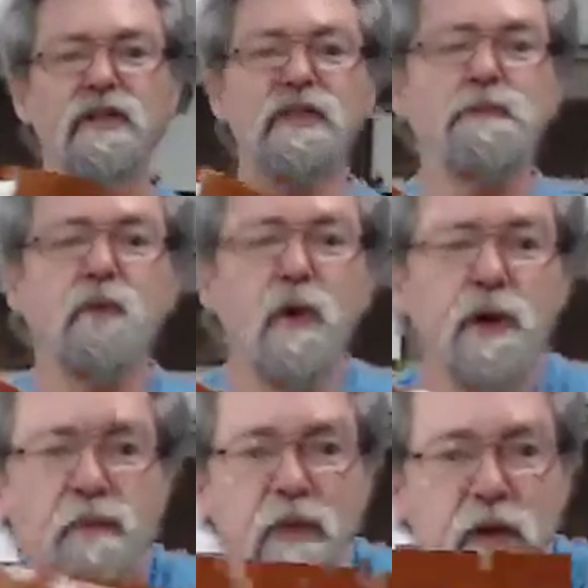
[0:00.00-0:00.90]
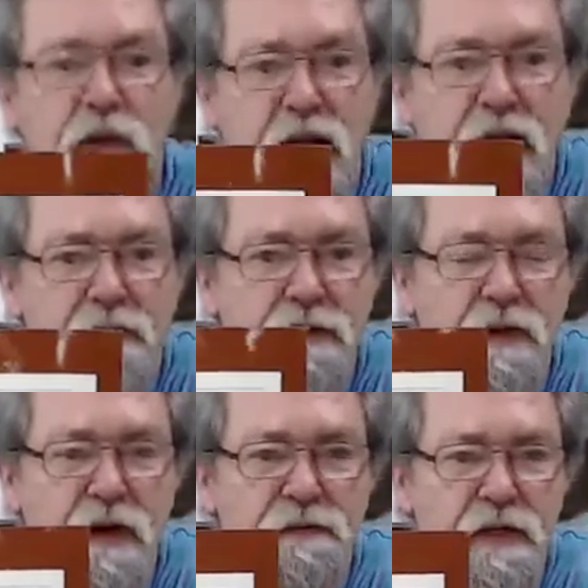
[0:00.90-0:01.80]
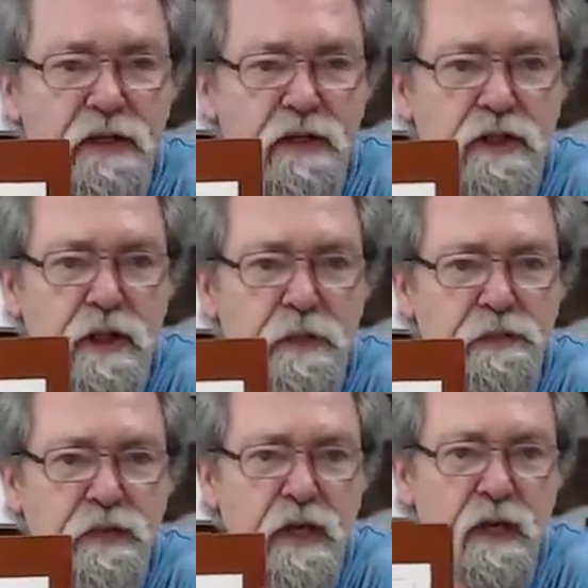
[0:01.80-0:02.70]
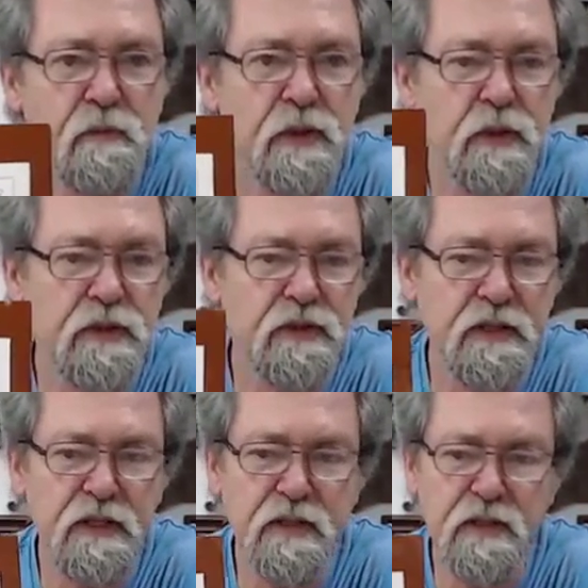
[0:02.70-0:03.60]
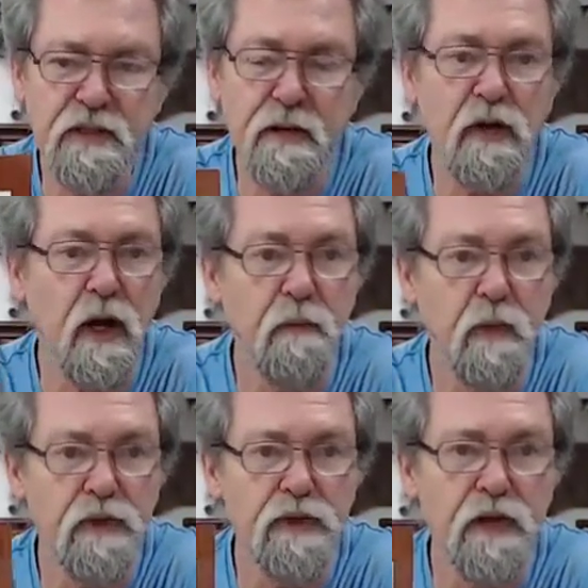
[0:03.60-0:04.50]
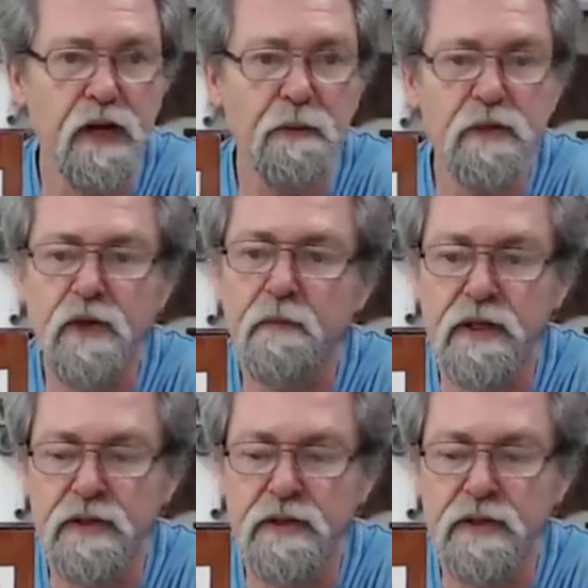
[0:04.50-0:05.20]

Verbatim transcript: to this book after the, i finish the show because this is something i bought this on amazon